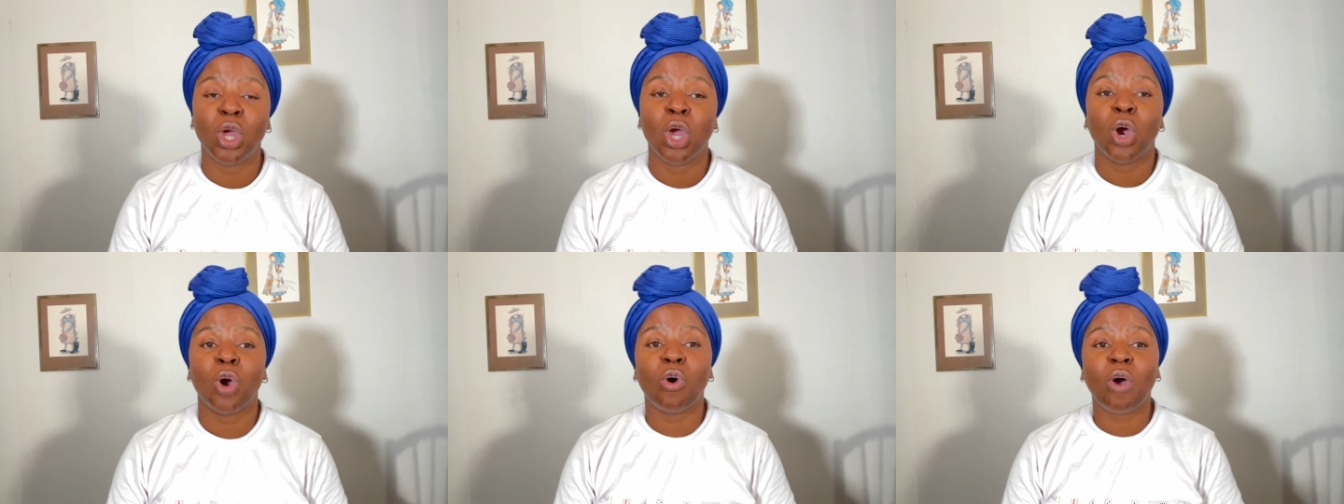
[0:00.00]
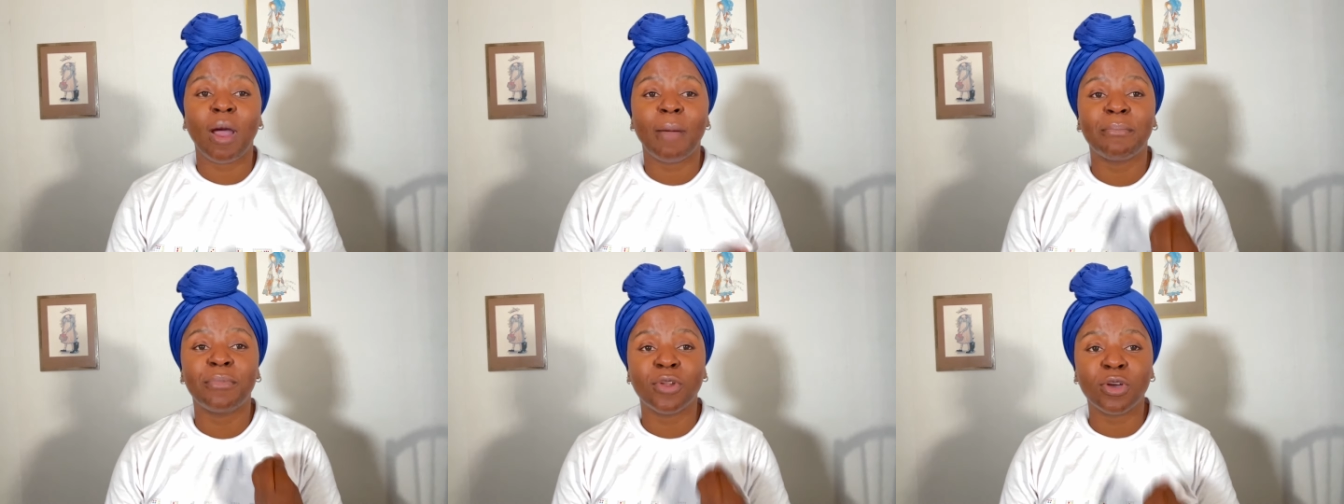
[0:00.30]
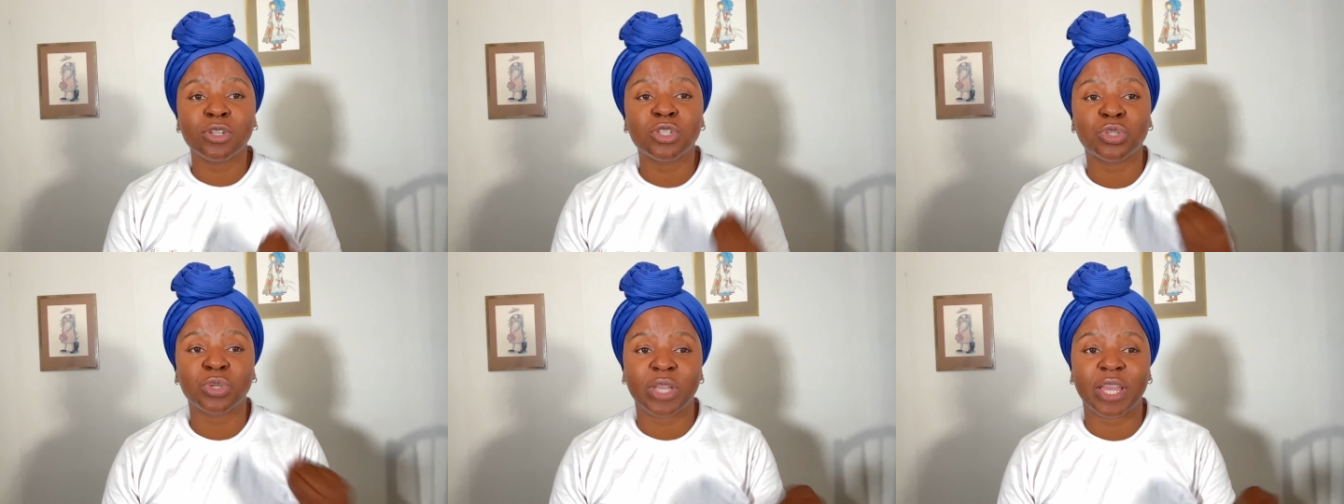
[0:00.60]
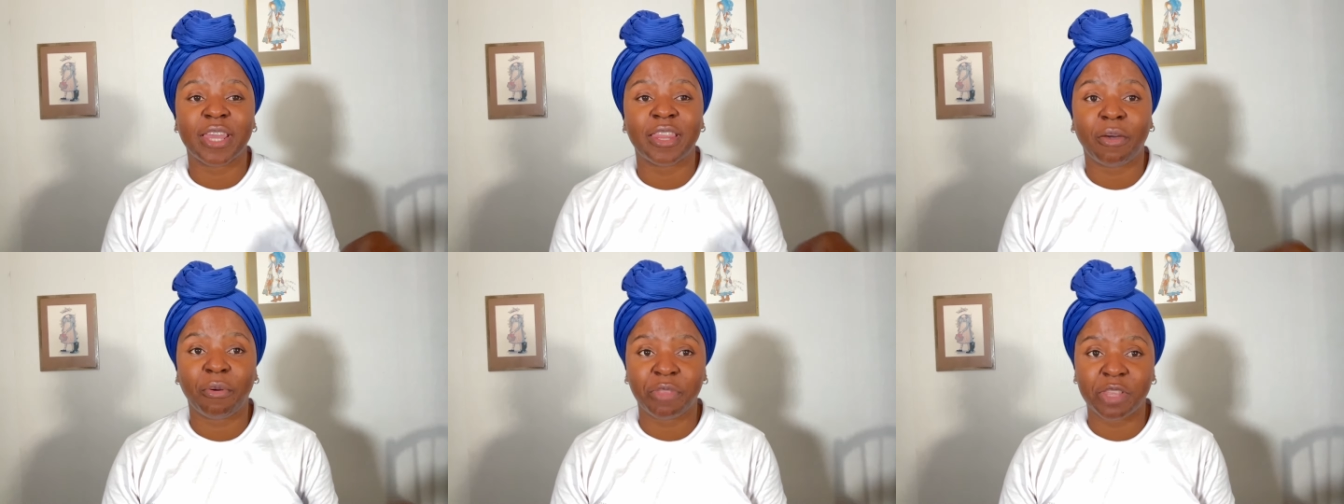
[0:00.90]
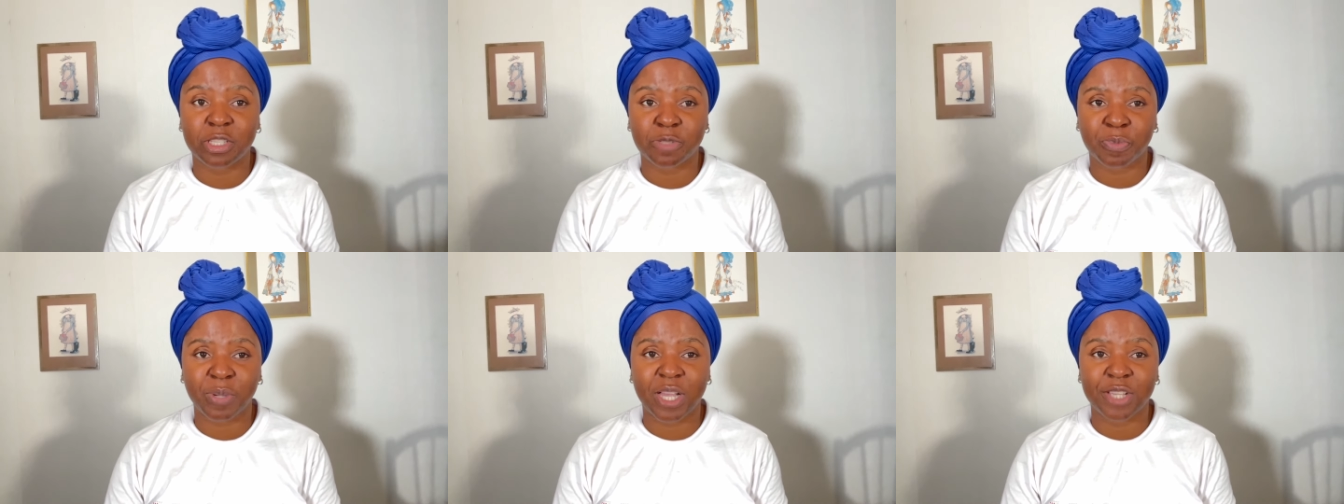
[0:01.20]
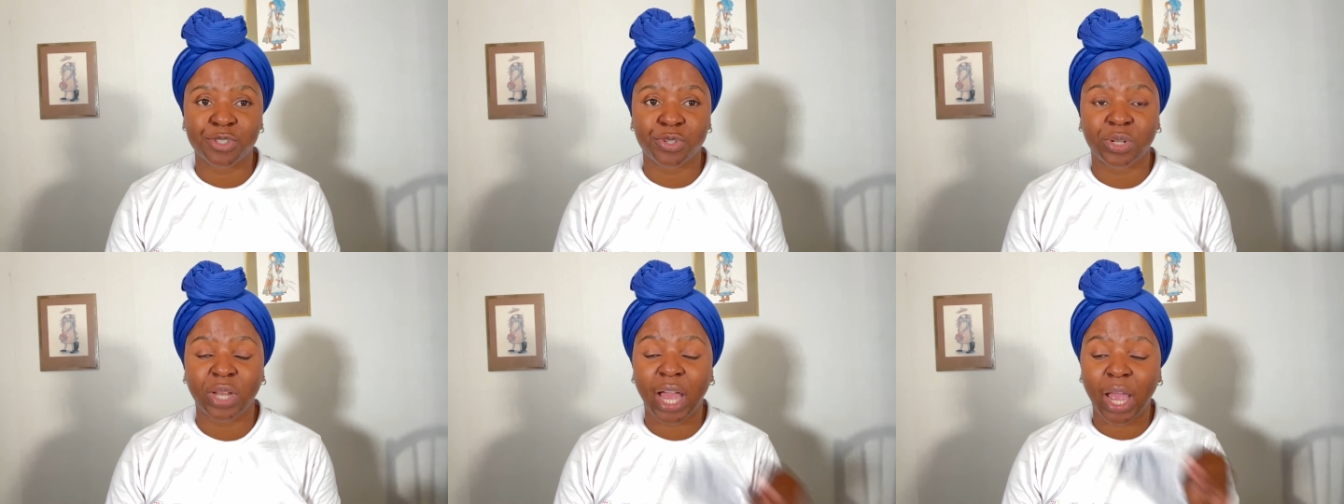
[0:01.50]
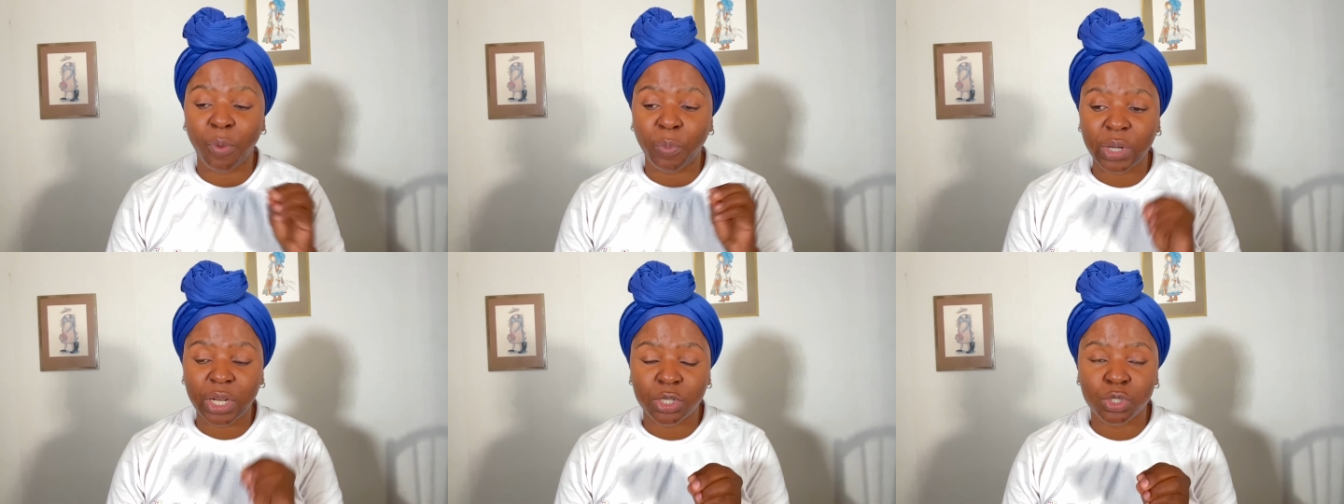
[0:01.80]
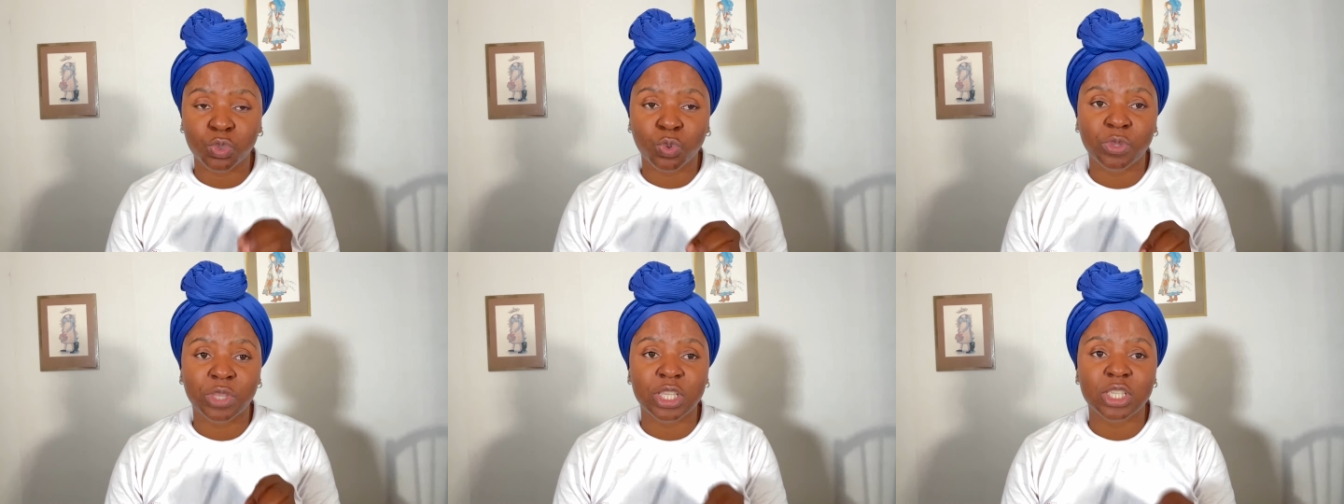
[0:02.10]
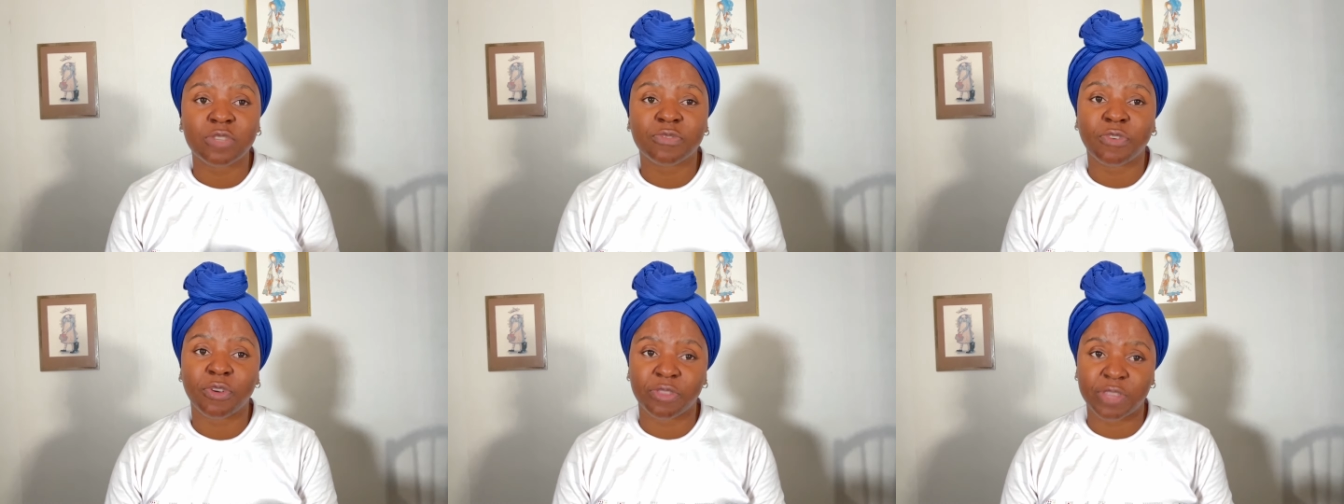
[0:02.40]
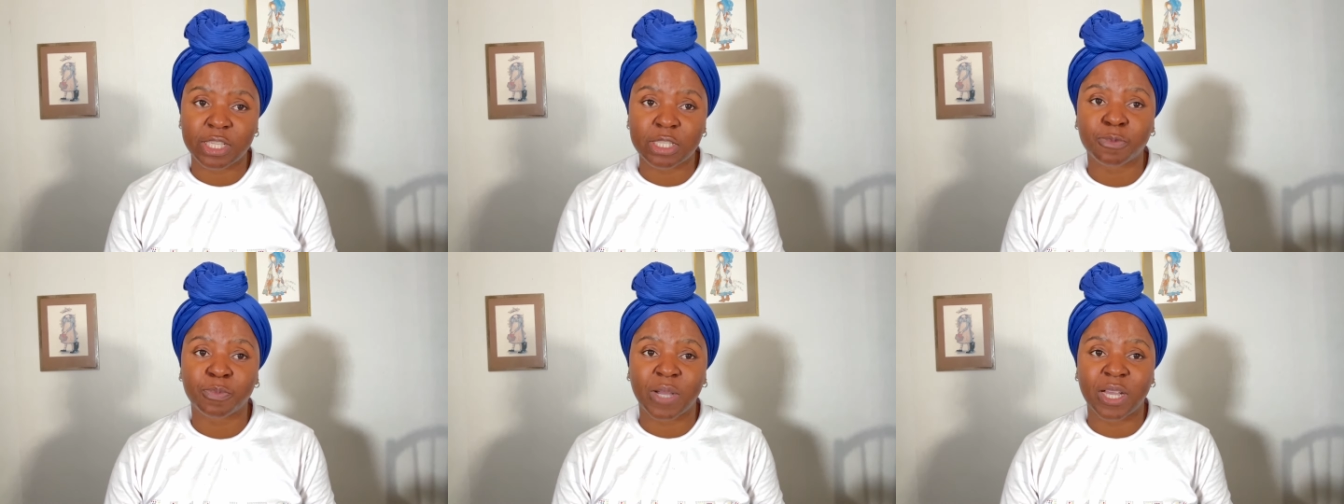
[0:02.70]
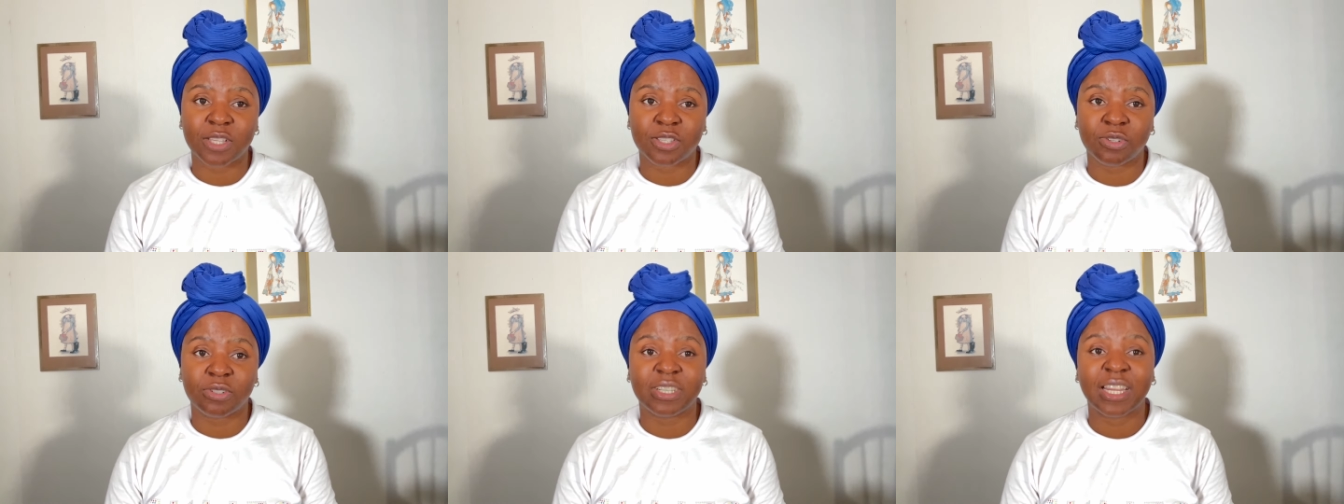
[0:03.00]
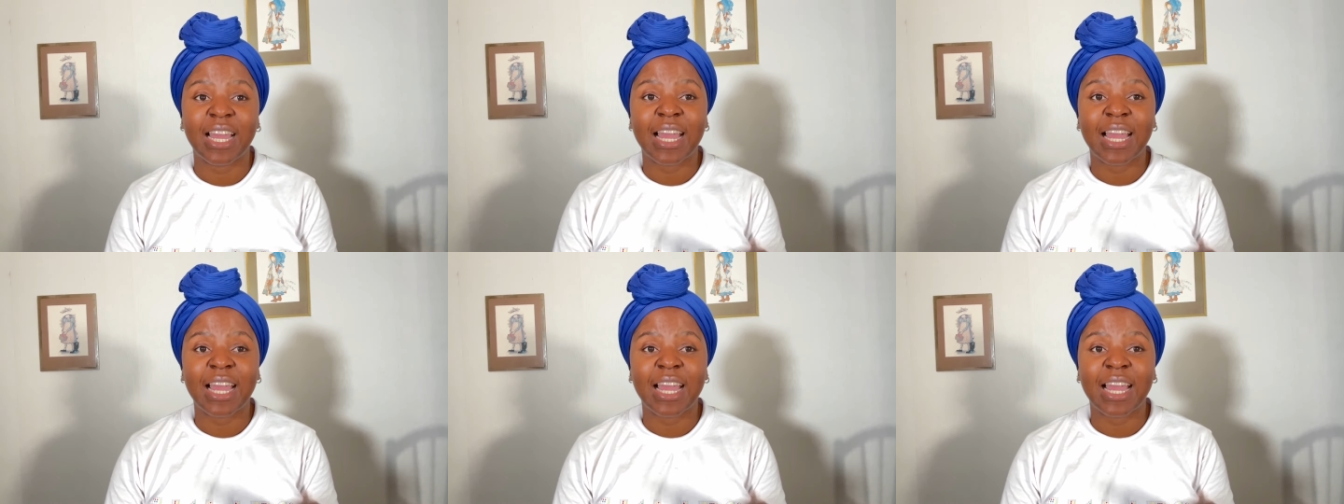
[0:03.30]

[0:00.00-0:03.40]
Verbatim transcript: or I'm not together with this person. I want to do this for this person.